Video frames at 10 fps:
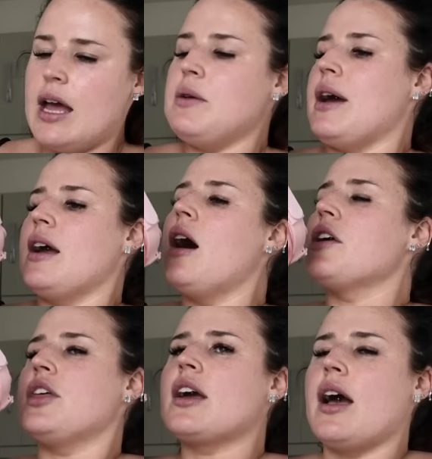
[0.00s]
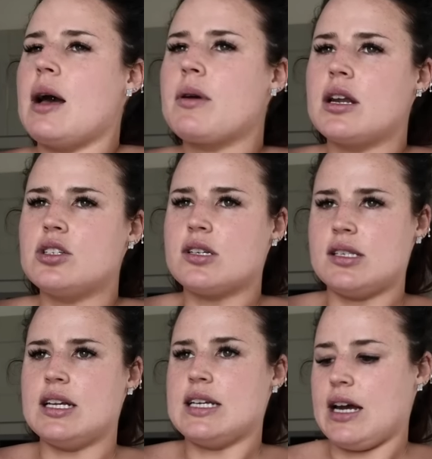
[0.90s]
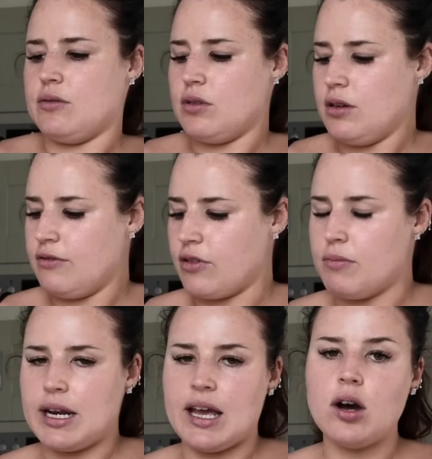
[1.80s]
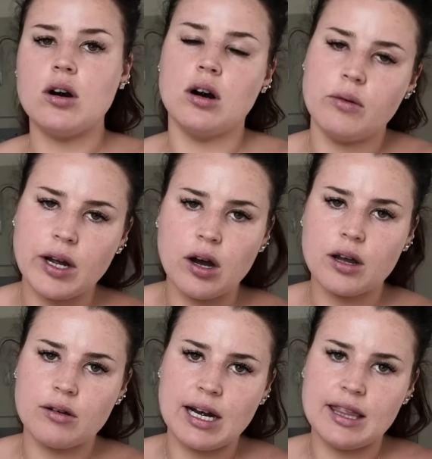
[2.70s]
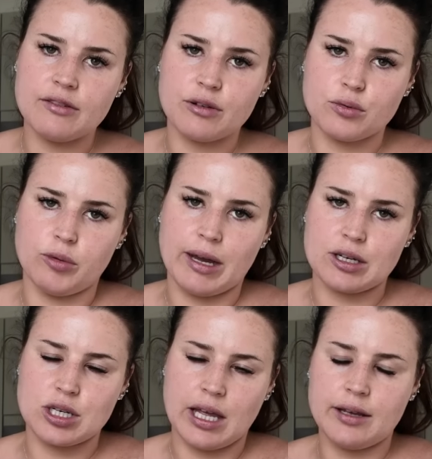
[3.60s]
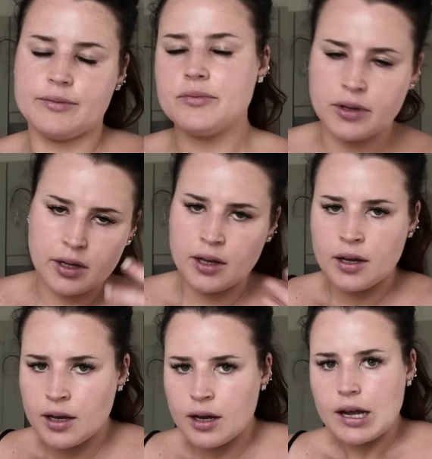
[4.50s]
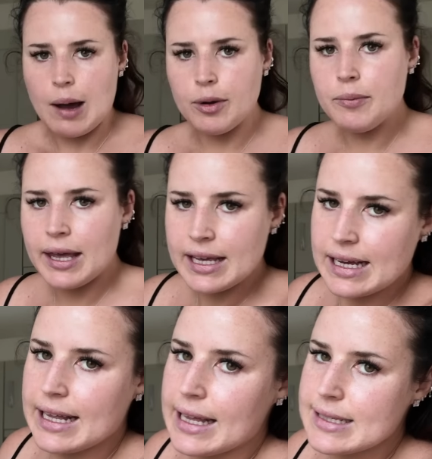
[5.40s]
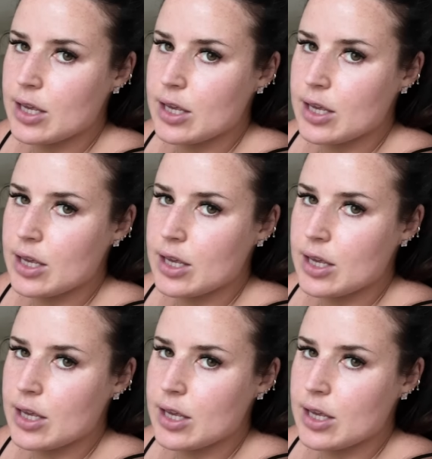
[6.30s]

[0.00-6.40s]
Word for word: Anyway, I think I am gonna just sit down for a minute. Oh, we gotta go clean the front room actually. Come with me, let's